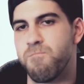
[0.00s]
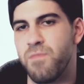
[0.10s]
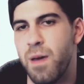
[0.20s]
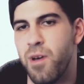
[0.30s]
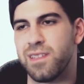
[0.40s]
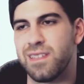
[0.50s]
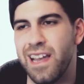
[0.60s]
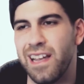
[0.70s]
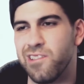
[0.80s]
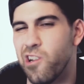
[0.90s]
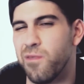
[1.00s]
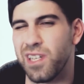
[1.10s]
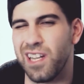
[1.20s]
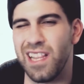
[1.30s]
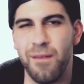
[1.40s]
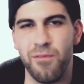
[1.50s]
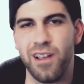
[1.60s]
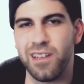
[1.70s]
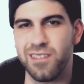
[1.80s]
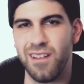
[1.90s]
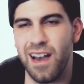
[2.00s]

I'm not saying in terms of collaboration.